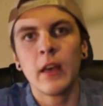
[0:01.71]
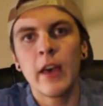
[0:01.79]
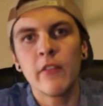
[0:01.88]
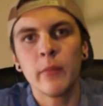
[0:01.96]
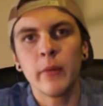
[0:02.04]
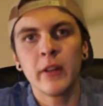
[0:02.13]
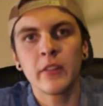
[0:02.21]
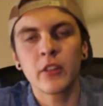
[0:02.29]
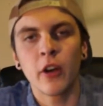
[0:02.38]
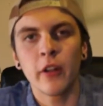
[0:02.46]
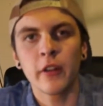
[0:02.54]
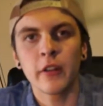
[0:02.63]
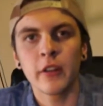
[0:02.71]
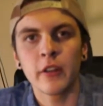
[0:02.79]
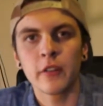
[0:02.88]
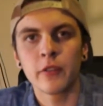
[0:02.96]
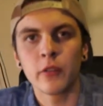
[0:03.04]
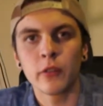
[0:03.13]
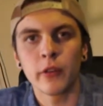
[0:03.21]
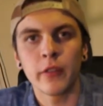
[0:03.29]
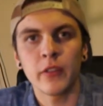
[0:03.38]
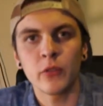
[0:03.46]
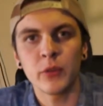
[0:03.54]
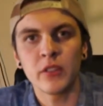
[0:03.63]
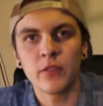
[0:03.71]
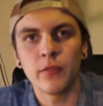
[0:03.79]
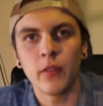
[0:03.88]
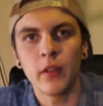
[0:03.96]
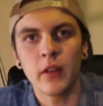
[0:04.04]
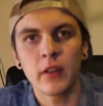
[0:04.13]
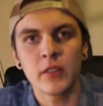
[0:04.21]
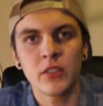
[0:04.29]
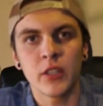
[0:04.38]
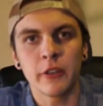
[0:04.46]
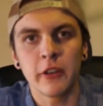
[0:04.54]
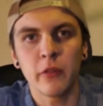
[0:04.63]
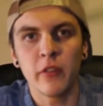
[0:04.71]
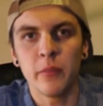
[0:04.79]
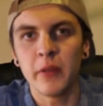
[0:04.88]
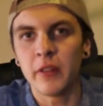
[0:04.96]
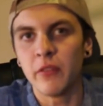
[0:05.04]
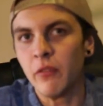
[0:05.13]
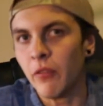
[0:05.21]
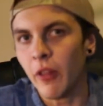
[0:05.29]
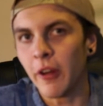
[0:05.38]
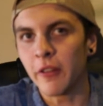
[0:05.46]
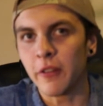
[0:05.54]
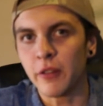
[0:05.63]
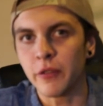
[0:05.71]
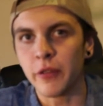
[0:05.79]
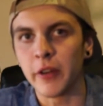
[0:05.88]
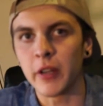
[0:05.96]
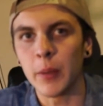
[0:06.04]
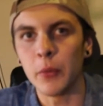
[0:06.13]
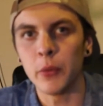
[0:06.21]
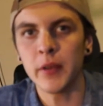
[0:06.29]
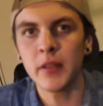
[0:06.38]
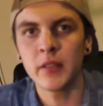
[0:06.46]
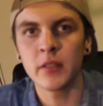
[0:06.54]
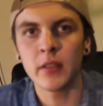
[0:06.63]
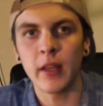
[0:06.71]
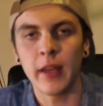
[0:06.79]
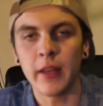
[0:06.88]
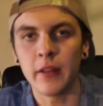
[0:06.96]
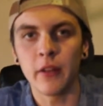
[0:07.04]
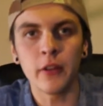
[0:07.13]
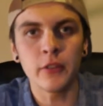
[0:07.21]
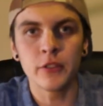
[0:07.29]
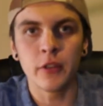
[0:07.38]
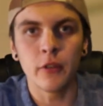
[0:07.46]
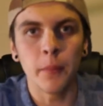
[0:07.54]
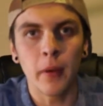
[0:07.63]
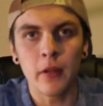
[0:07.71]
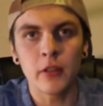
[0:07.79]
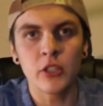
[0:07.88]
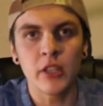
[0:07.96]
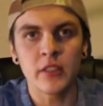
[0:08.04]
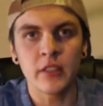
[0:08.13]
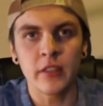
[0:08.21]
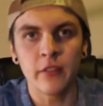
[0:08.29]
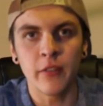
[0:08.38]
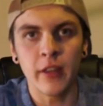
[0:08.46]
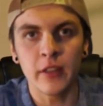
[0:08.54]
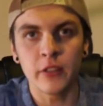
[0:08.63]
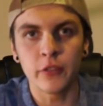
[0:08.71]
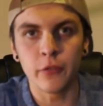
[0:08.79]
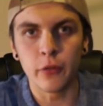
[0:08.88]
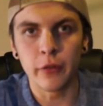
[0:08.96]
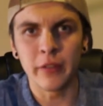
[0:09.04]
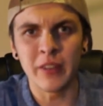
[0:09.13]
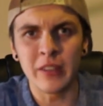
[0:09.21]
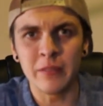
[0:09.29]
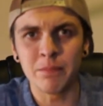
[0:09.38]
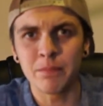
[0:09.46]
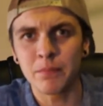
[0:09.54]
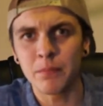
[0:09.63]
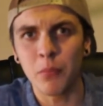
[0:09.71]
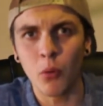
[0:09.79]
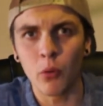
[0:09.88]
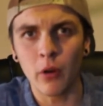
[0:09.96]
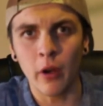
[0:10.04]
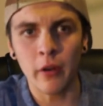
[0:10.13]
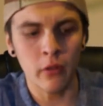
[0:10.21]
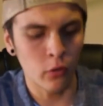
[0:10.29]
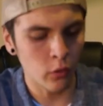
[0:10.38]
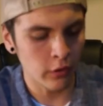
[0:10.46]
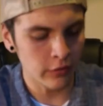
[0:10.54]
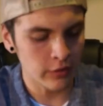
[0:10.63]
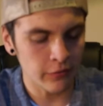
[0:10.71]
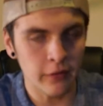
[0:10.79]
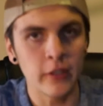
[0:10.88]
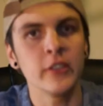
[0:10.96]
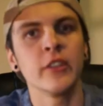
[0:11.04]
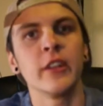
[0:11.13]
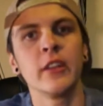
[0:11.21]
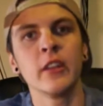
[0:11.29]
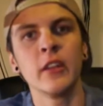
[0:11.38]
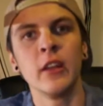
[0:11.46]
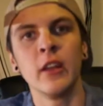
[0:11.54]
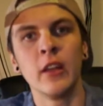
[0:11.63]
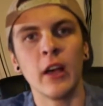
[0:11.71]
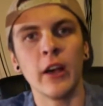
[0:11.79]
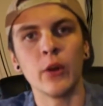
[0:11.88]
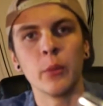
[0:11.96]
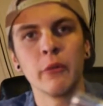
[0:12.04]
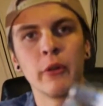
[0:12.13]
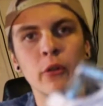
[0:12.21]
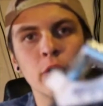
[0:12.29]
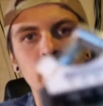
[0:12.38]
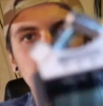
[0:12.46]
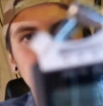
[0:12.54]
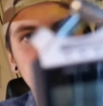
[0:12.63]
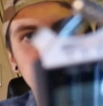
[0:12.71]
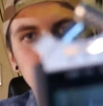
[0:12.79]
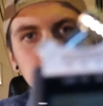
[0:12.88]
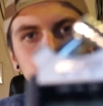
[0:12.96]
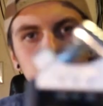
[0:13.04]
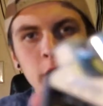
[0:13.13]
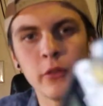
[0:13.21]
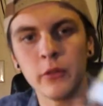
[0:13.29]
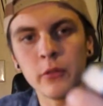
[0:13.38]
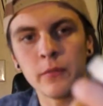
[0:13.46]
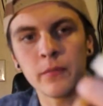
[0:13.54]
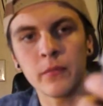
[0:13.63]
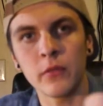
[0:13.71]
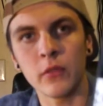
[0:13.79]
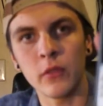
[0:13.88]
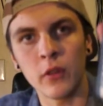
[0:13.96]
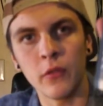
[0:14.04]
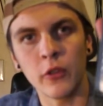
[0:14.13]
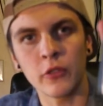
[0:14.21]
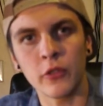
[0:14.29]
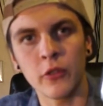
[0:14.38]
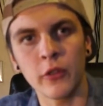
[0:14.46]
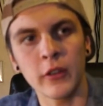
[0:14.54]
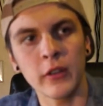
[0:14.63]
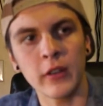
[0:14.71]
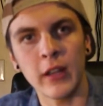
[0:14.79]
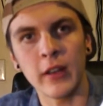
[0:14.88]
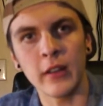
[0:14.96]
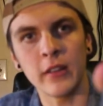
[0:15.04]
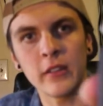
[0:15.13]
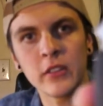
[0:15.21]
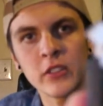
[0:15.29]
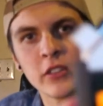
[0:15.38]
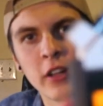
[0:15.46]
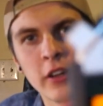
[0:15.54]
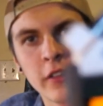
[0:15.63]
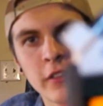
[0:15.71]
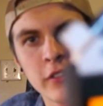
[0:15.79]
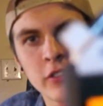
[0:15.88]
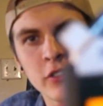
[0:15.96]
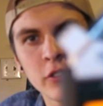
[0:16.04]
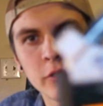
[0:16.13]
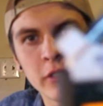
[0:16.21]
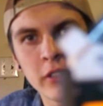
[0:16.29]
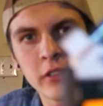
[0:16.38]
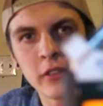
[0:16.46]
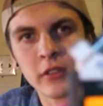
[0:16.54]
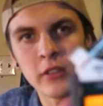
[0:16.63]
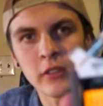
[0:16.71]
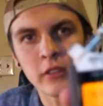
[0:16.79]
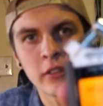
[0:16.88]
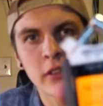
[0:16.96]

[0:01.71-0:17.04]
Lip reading: Hey everybody, it's Connor here for this week's vlog. Sorry we've been vlogless for a couple weeks, and also apologizing in advance for the poor audio quality if there is any. I normally record my audio to a voice recorder, and it's stuck on this screen. Hey, right,